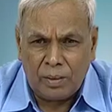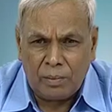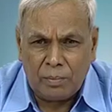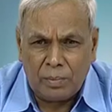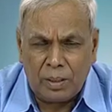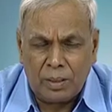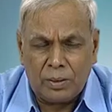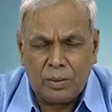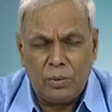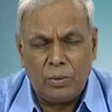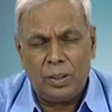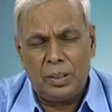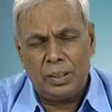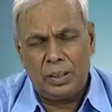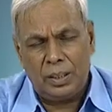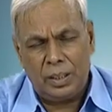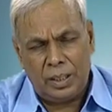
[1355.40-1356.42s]
because
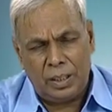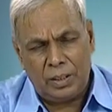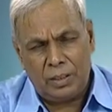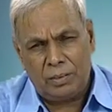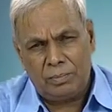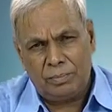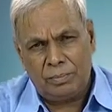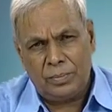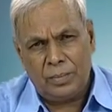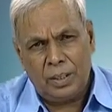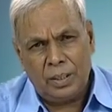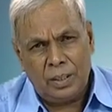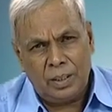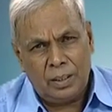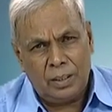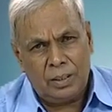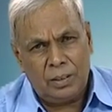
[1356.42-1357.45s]
during the air um,
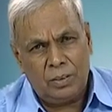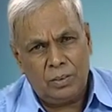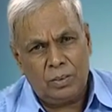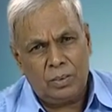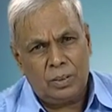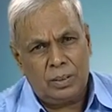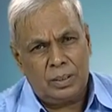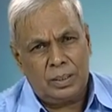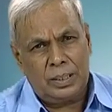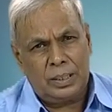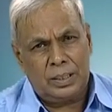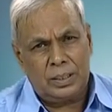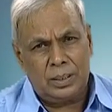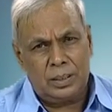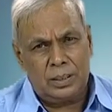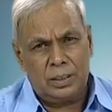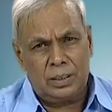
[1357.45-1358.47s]
uh, your
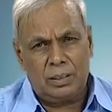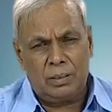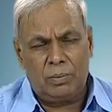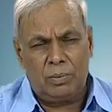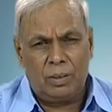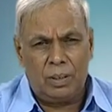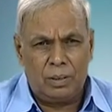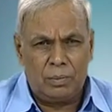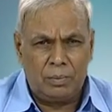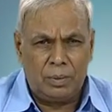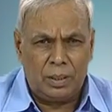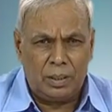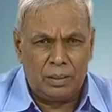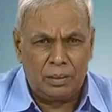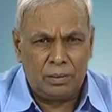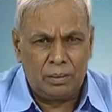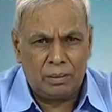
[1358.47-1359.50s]
catalytic
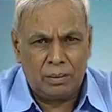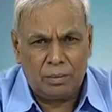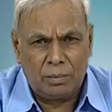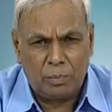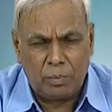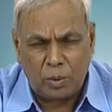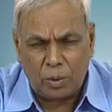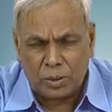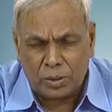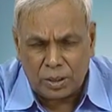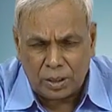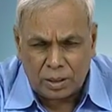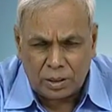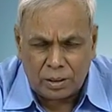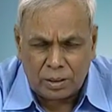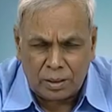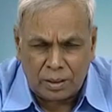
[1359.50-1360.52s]
reforming
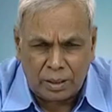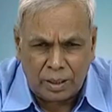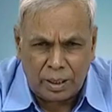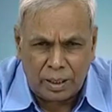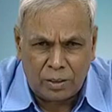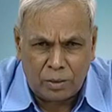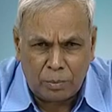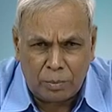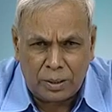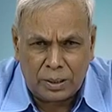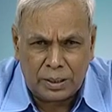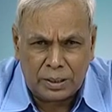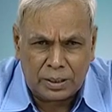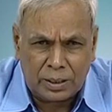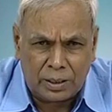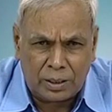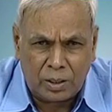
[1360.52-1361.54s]
process
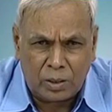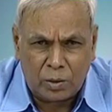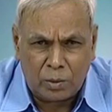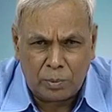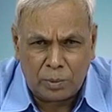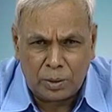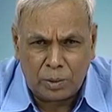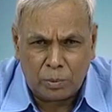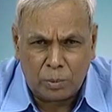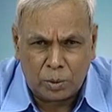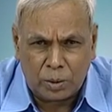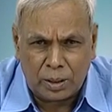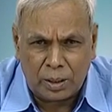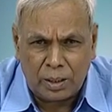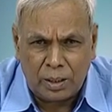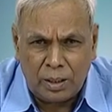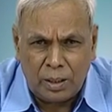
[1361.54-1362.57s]
aromatics and non-aromatic both
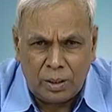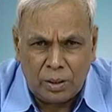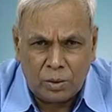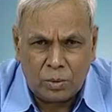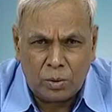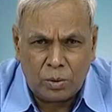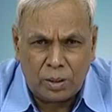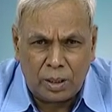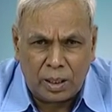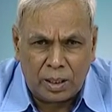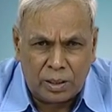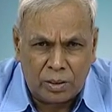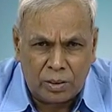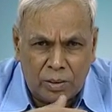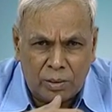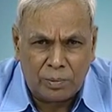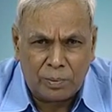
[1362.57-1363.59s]
are. So
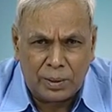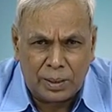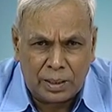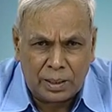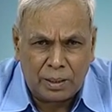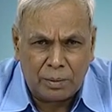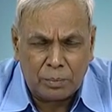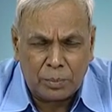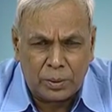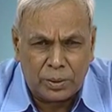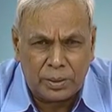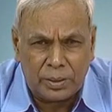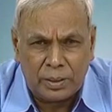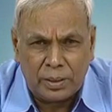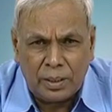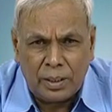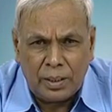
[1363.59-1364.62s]
non-aromatic
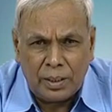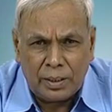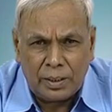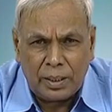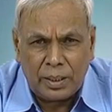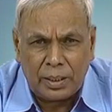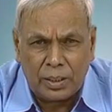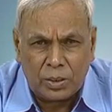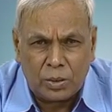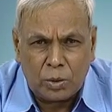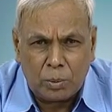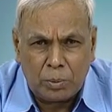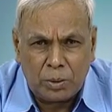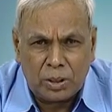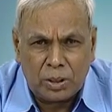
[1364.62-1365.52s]
component that has to be